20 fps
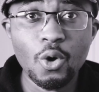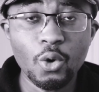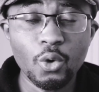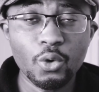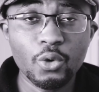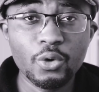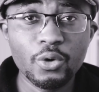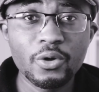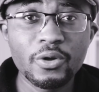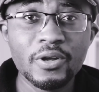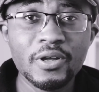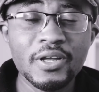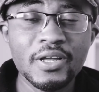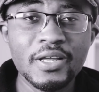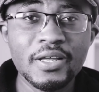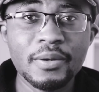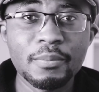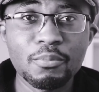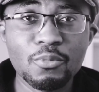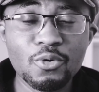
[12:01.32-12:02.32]
or
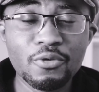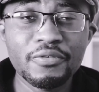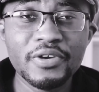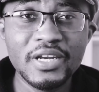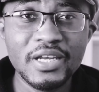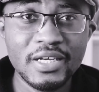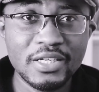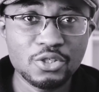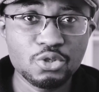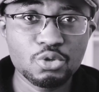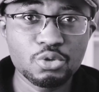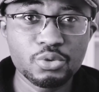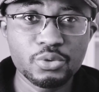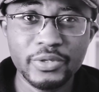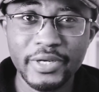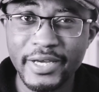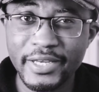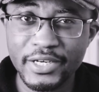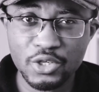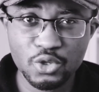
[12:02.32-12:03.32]
moving
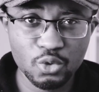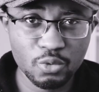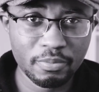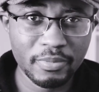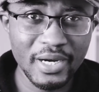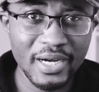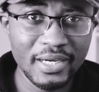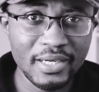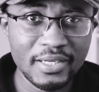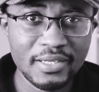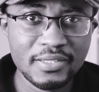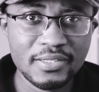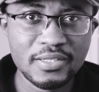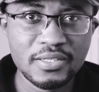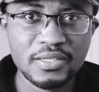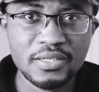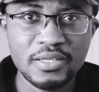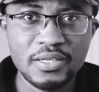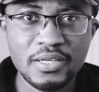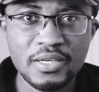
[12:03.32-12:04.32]
into a new
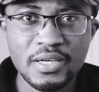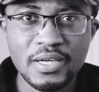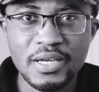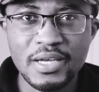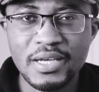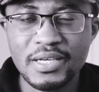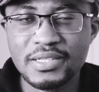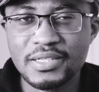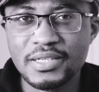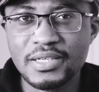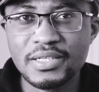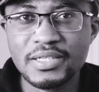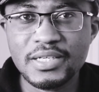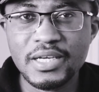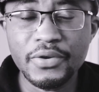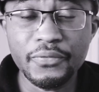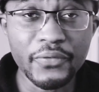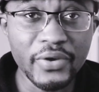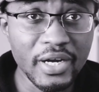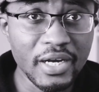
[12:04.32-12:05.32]
market? Is it
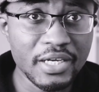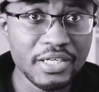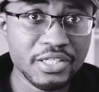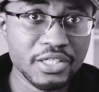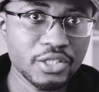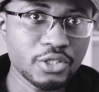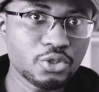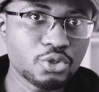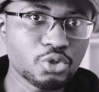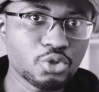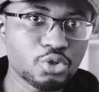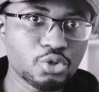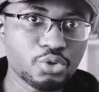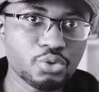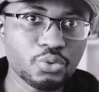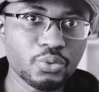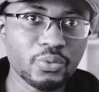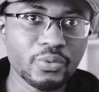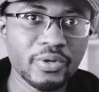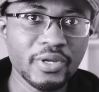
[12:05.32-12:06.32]
in relation
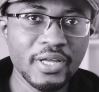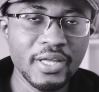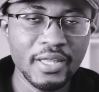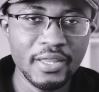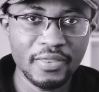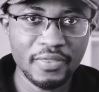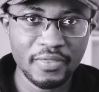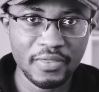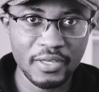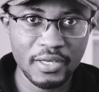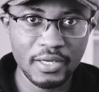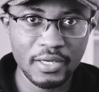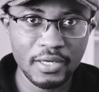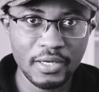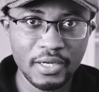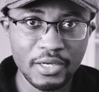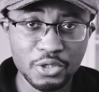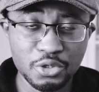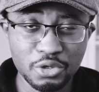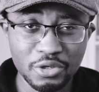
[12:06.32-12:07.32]
to the
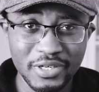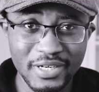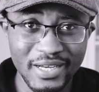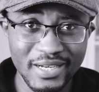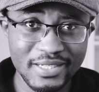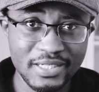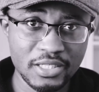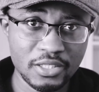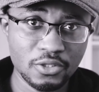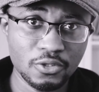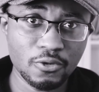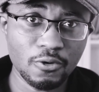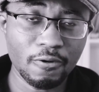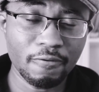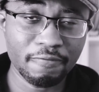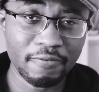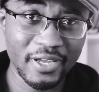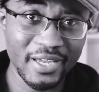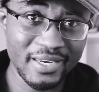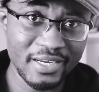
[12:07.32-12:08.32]
introduction of
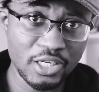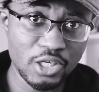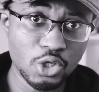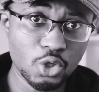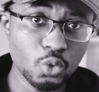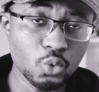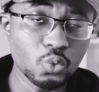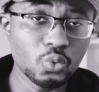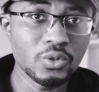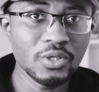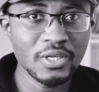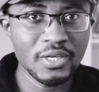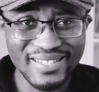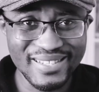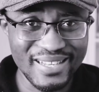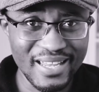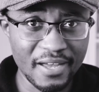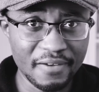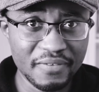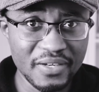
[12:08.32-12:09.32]
a new
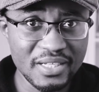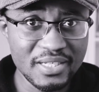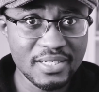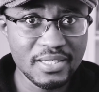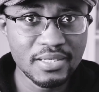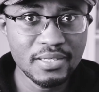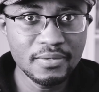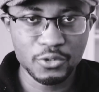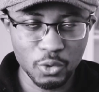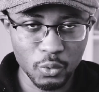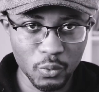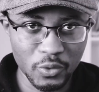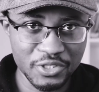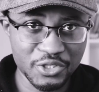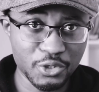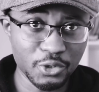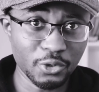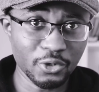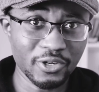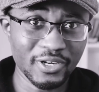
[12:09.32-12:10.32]
service
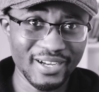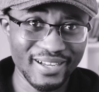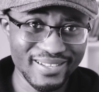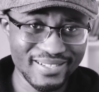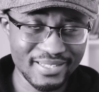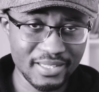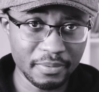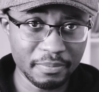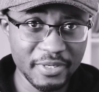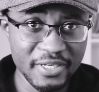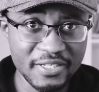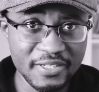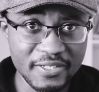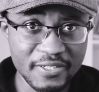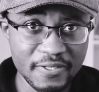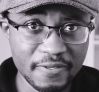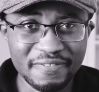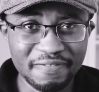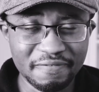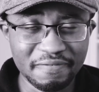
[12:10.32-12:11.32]
towards your customers?
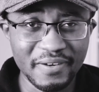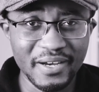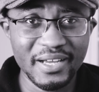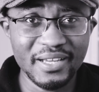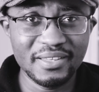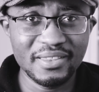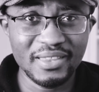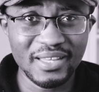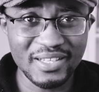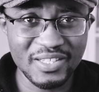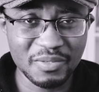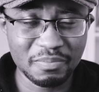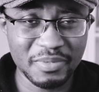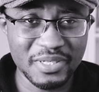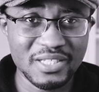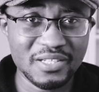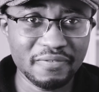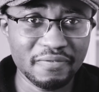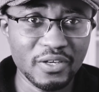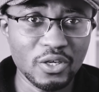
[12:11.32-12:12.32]
Define that
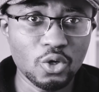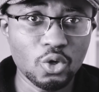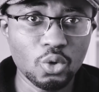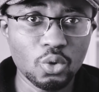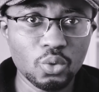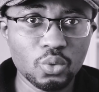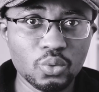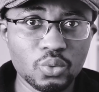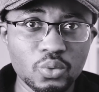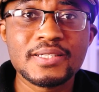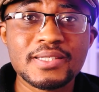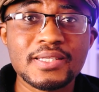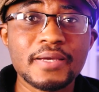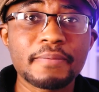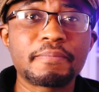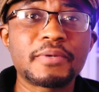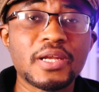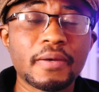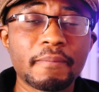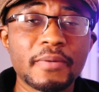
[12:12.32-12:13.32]
specific goal.
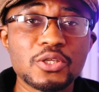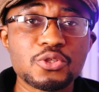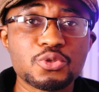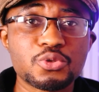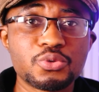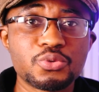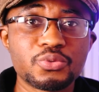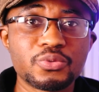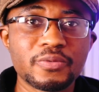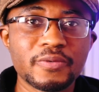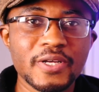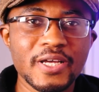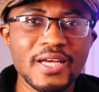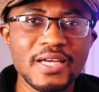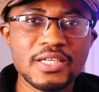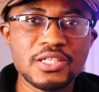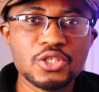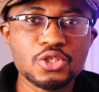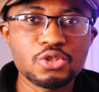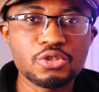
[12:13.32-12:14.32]
Step number 2
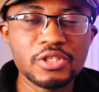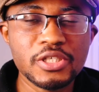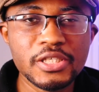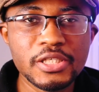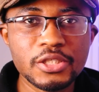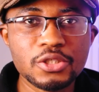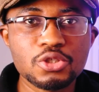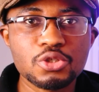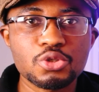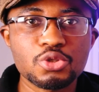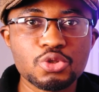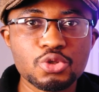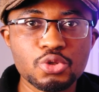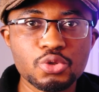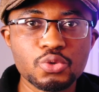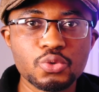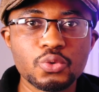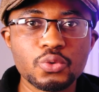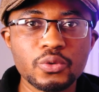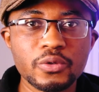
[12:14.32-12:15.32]
is you need
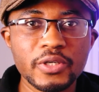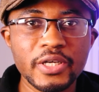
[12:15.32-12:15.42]
to